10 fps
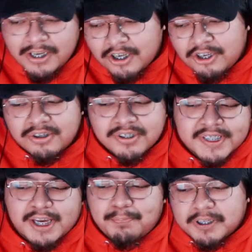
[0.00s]
New
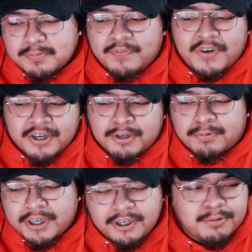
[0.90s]
Escape has been very
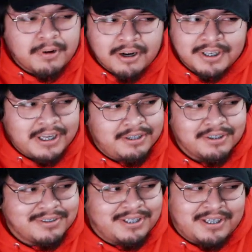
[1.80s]
radio rock. Yeah,
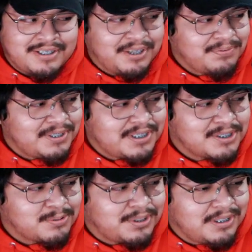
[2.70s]
you, yeah, definitely.
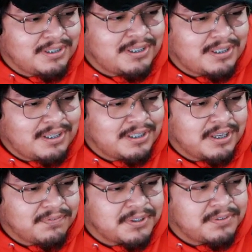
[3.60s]
This one, it, it
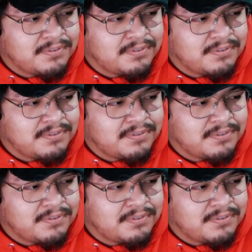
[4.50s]
definitely